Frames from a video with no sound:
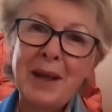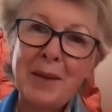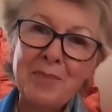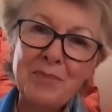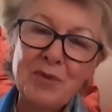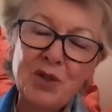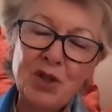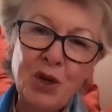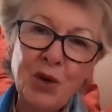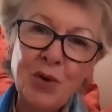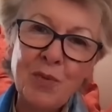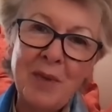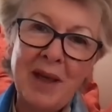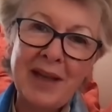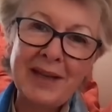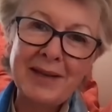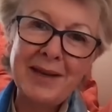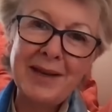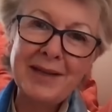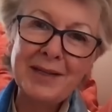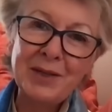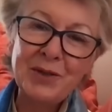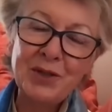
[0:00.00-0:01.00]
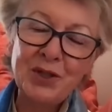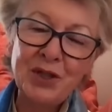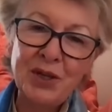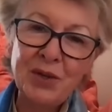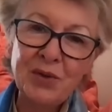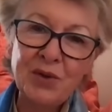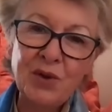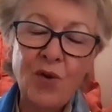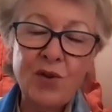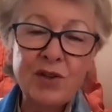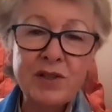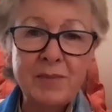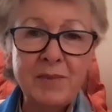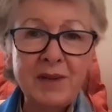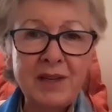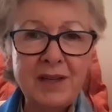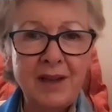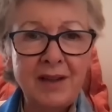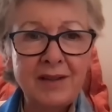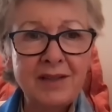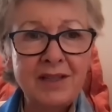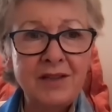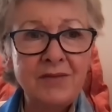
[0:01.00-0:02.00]
geomagnetic, geocosmic
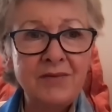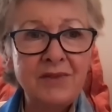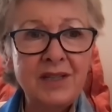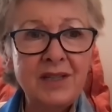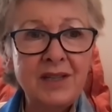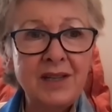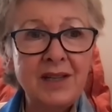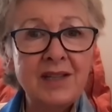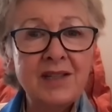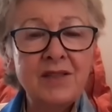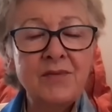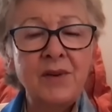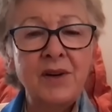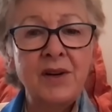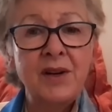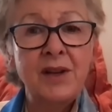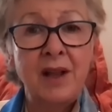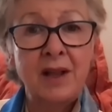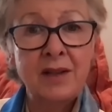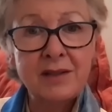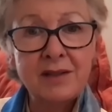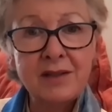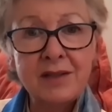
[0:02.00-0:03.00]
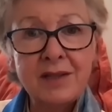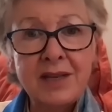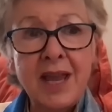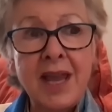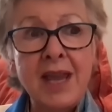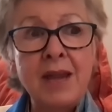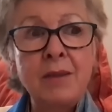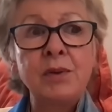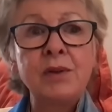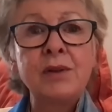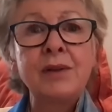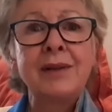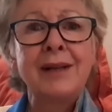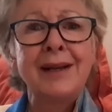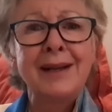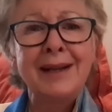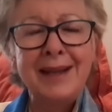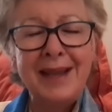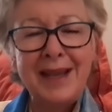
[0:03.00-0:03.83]
activity. It's very unstable.